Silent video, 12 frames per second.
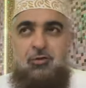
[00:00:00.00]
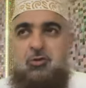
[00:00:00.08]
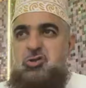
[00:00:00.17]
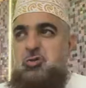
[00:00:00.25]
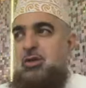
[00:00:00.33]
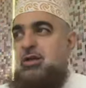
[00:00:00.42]

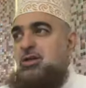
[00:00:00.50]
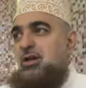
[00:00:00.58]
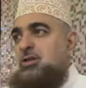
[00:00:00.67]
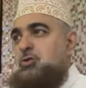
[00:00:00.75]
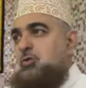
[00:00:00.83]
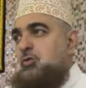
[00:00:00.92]
I
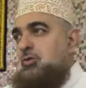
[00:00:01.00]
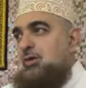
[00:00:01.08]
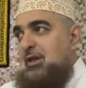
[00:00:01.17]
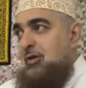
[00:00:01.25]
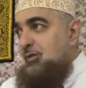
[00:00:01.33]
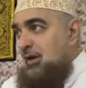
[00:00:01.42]
usually try
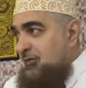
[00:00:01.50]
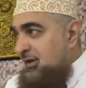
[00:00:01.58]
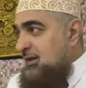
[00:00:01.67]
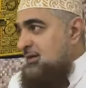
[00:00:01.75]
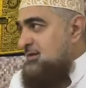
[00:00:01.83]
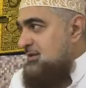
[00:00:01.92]
to give
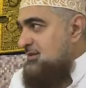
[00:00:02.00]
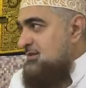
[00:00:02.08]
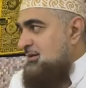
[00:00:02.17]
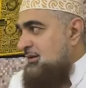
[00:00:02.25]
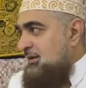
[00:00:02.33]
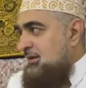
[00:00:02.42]

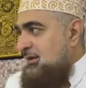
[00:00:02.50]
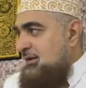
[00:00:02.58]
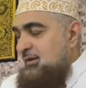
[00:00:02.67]
evidences